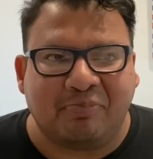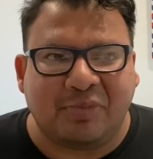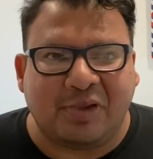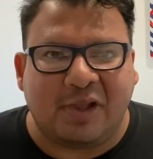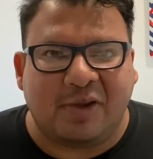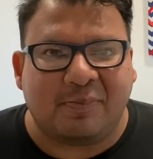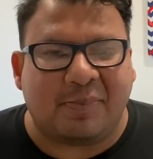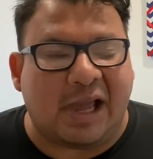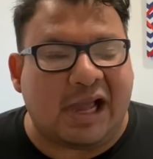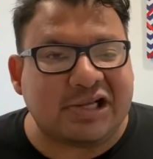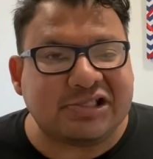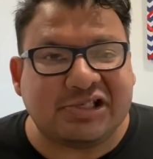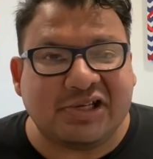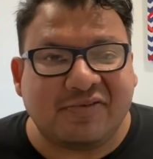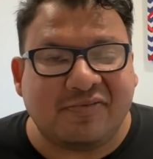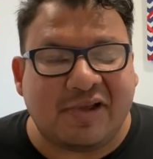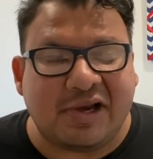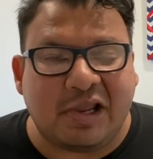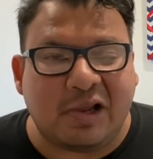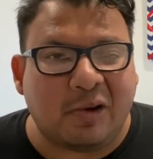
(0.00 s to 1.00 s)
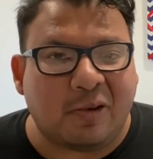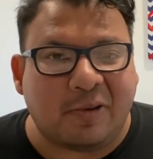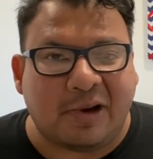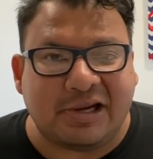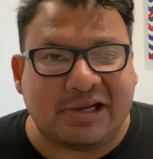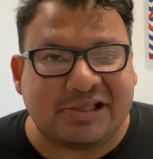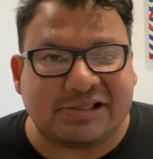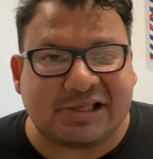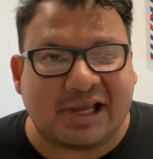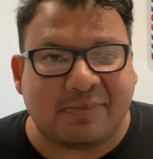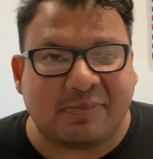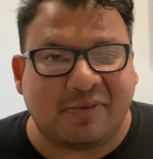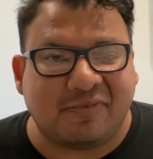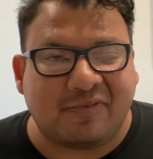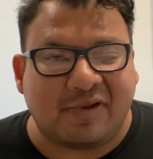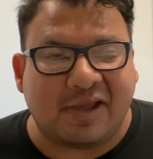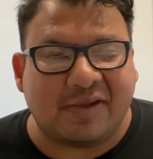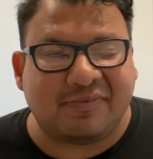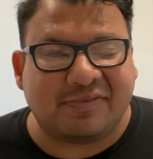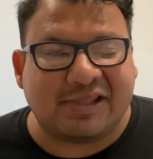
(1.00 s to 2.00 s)
bashing video or any type of
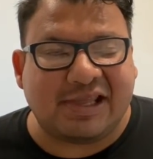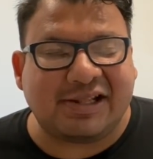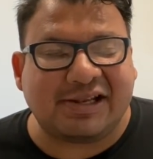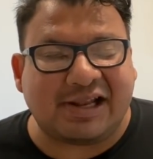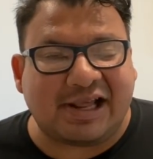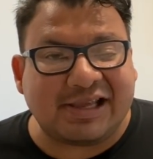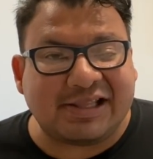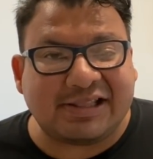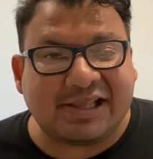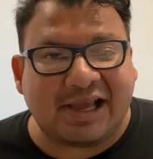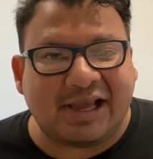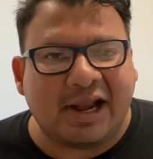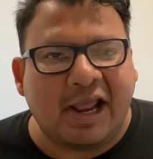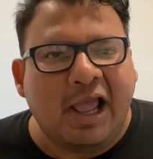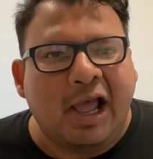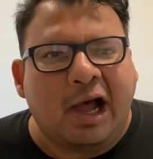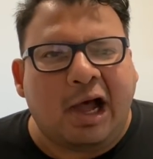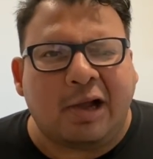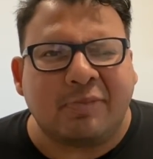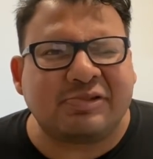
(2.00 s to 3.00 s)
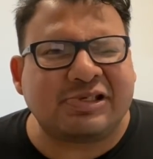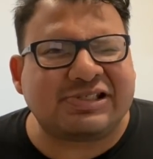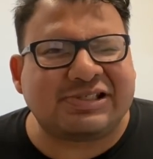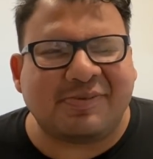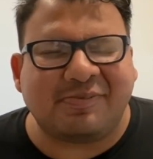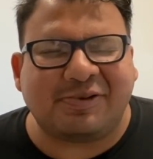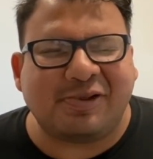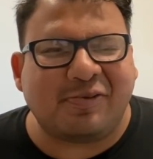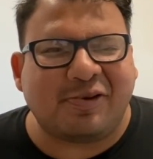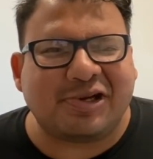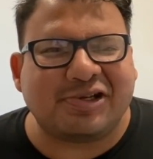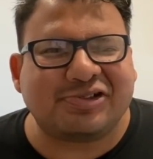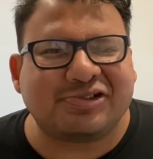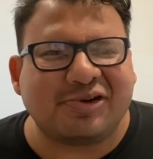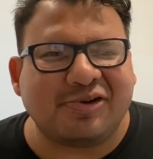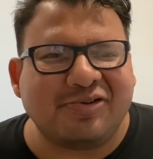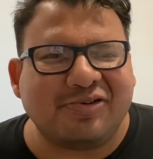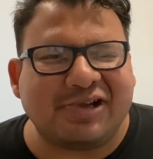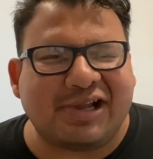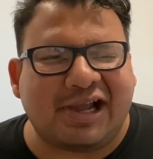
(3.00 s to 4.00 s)
thing like that. Just simply want to
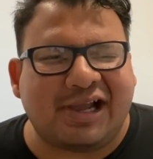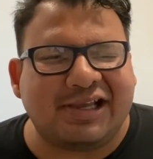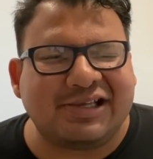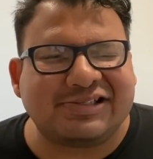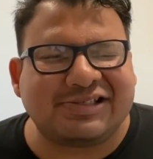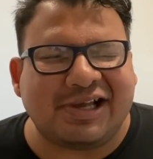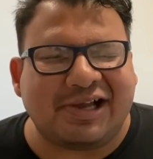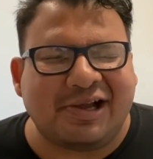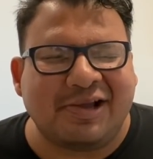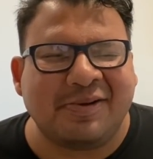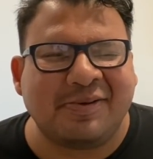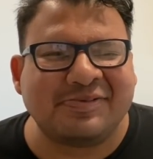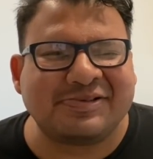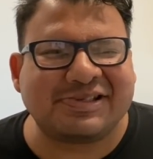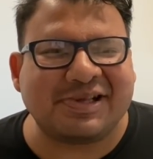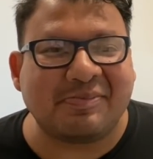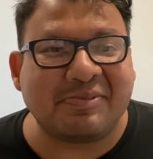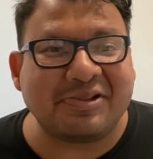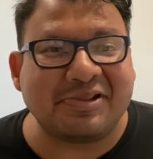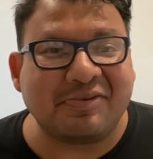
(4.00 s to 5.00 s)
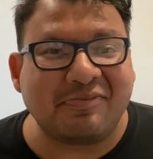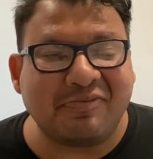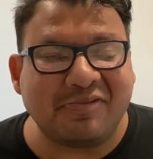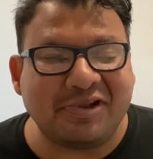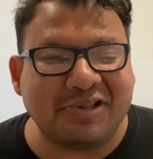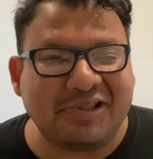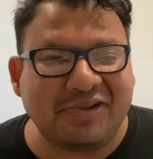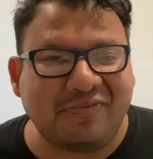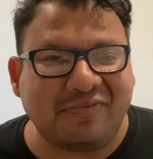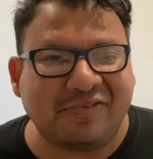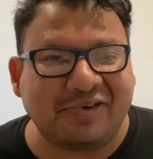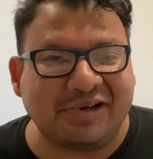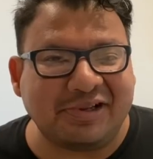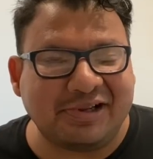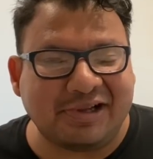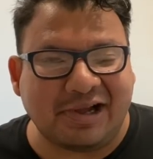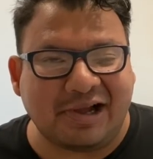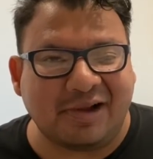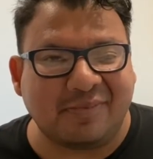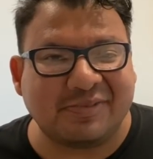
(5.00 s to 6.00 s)
show you guys some of the really funny
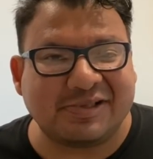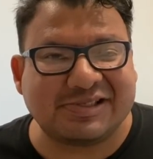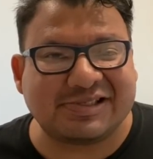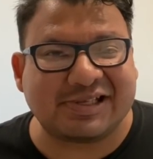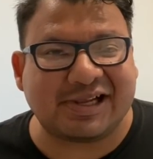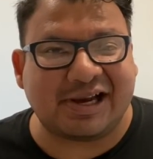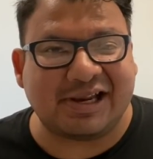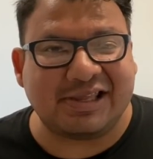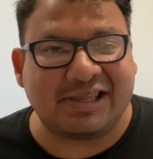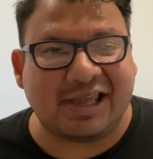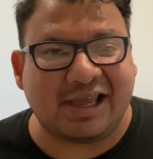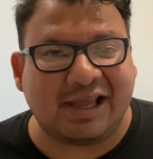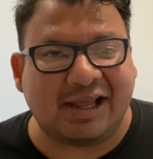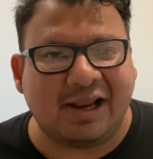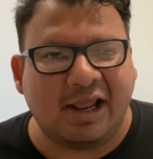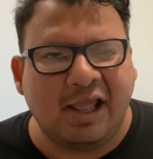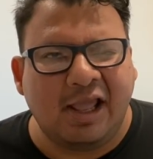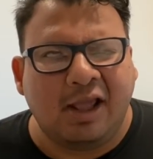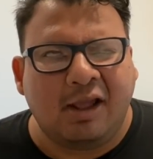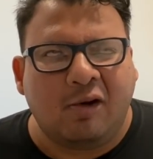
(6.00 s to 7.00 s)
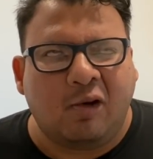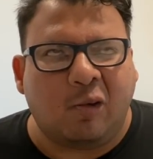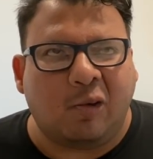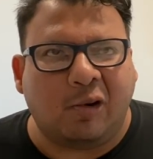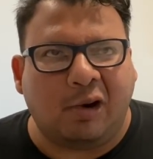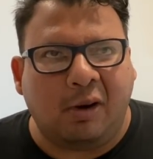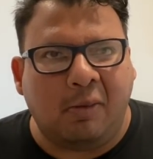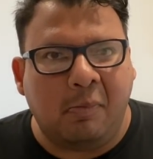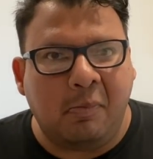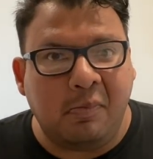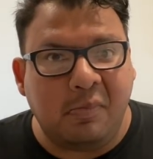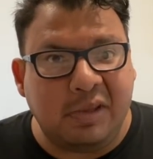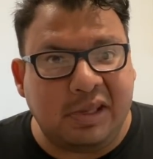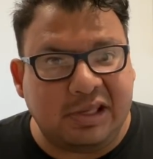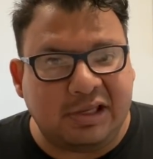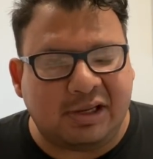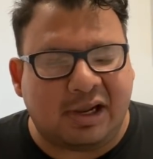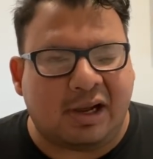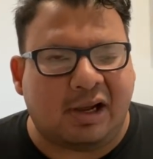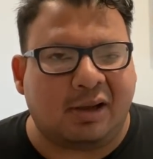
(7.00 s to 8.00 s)
comments that I get, or
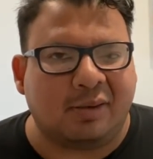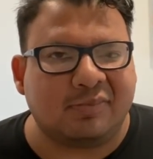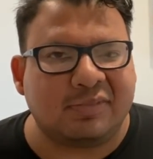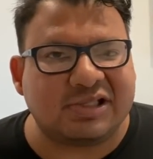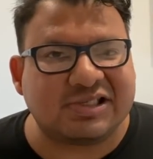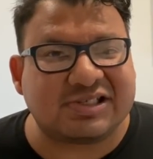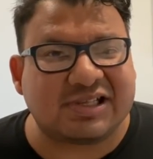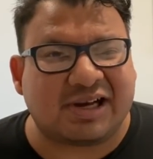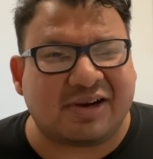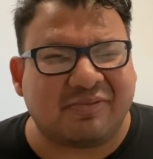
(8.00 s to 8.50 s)
mean comments that